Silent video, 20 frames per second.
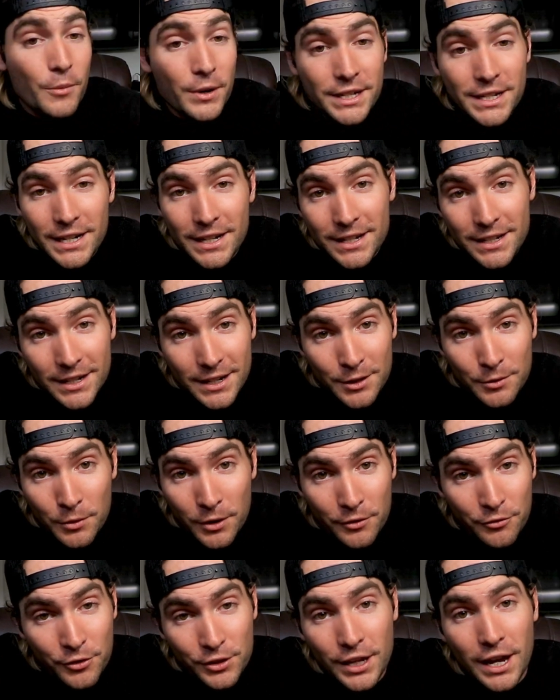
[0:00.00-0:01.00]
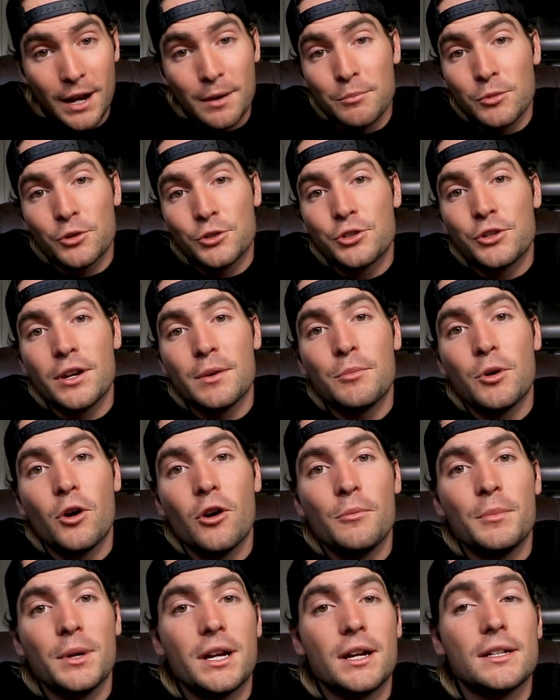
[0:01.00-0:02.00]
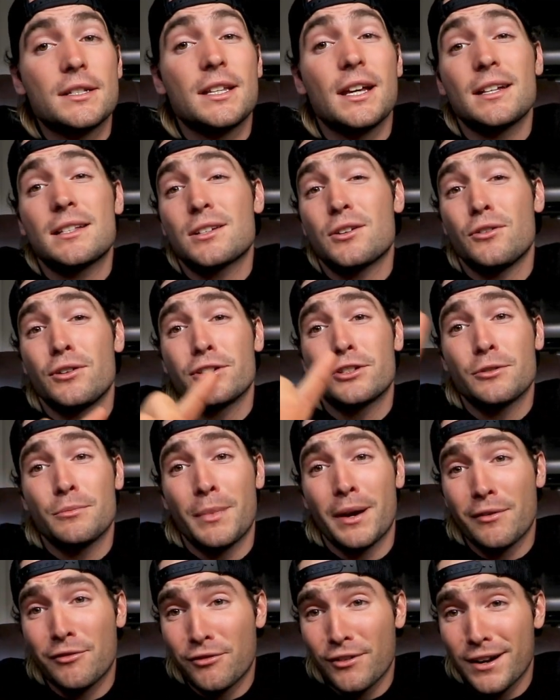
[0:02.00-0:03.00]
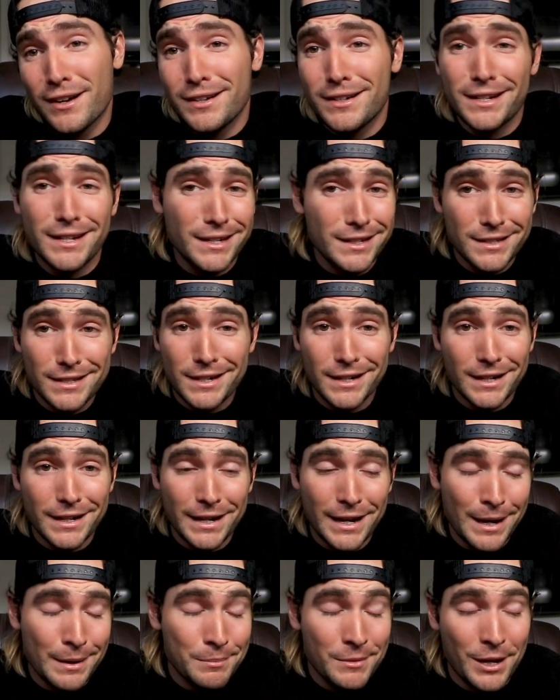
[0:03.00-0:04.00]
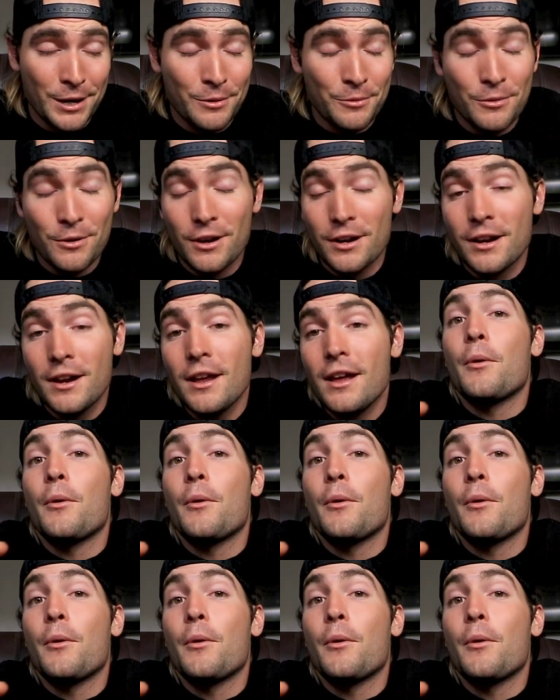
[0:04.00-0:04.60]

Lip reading: We didn't need one for the emerald tree boa because that's going to my friend. He's gonna name that one.